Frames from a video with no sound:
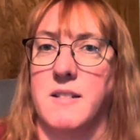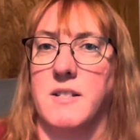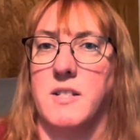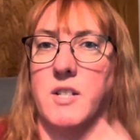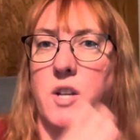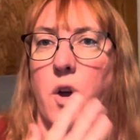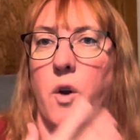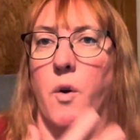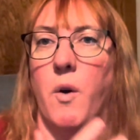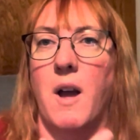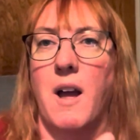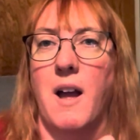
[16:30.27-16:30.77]

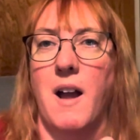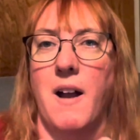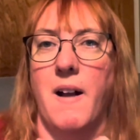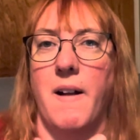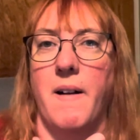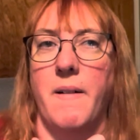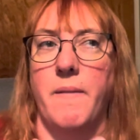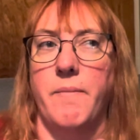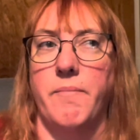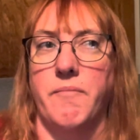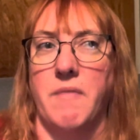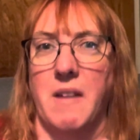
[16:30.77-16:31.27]
So
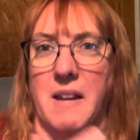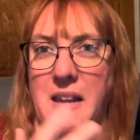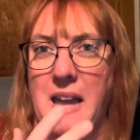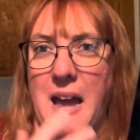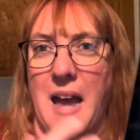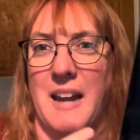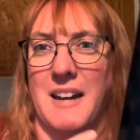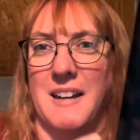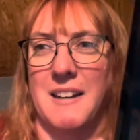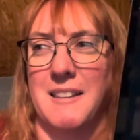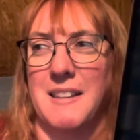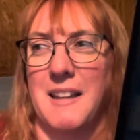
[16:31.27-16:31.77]

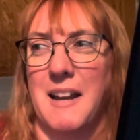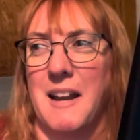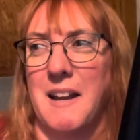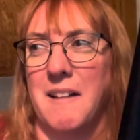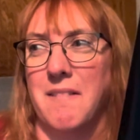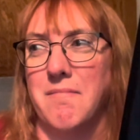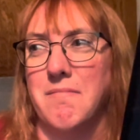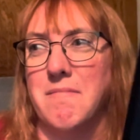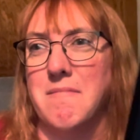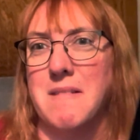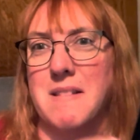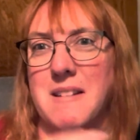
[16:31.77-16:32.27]
again,
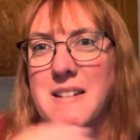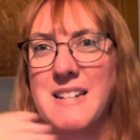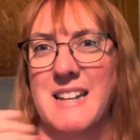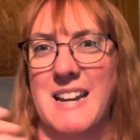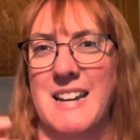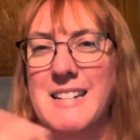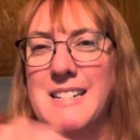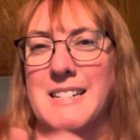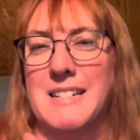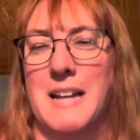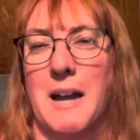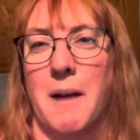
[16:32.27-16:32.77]
they
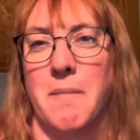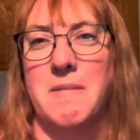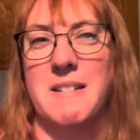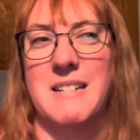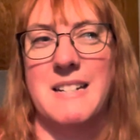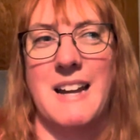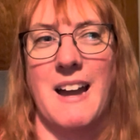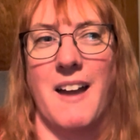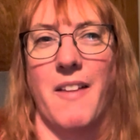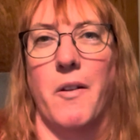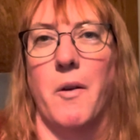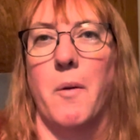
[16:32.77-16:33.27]
need to come
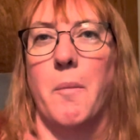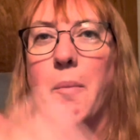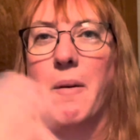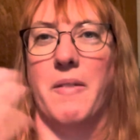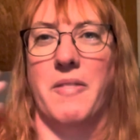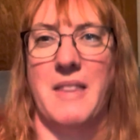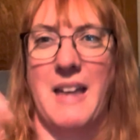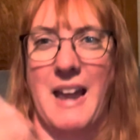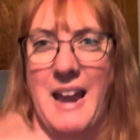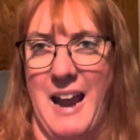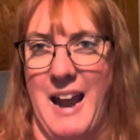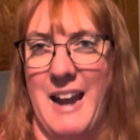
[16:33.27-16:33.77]
together, but
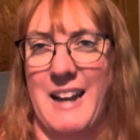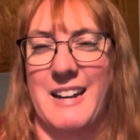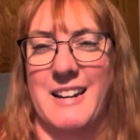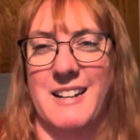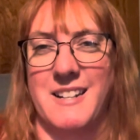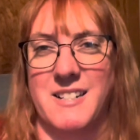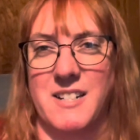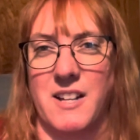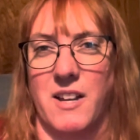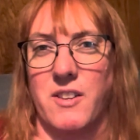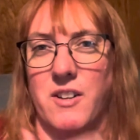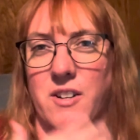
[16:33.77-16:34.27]
they hate
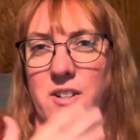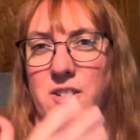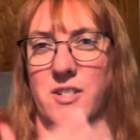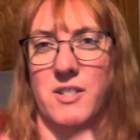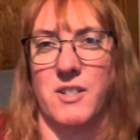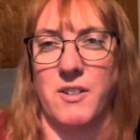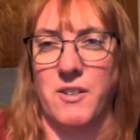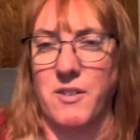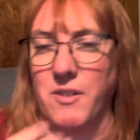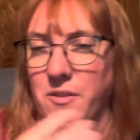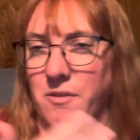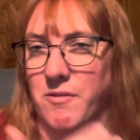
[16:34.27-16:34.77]
each other.
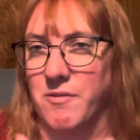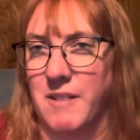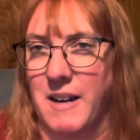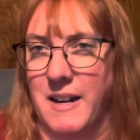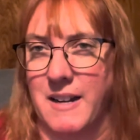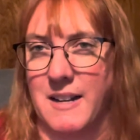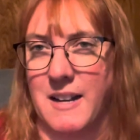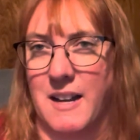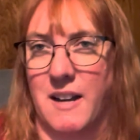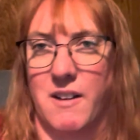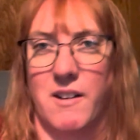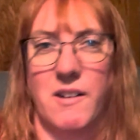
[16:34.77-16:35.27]
So
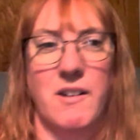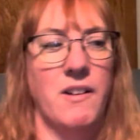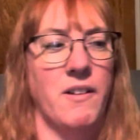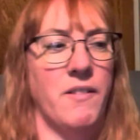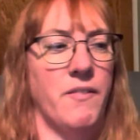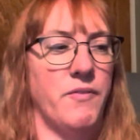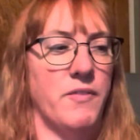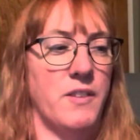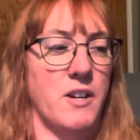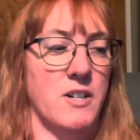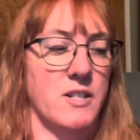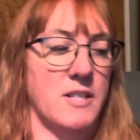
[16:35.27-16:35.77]
right now
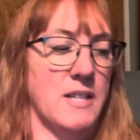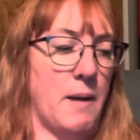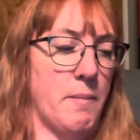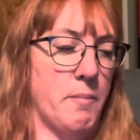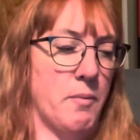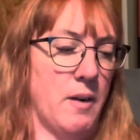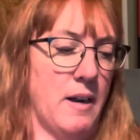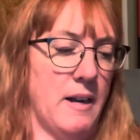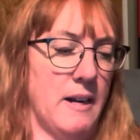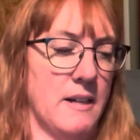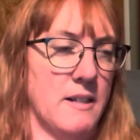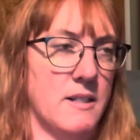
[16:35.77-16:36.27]
they're
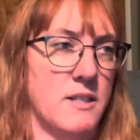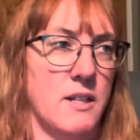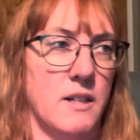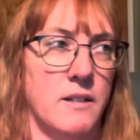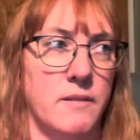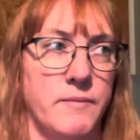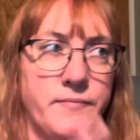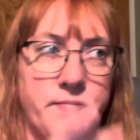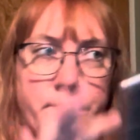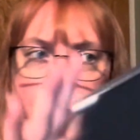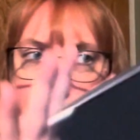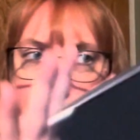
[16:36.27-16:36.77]
separated. So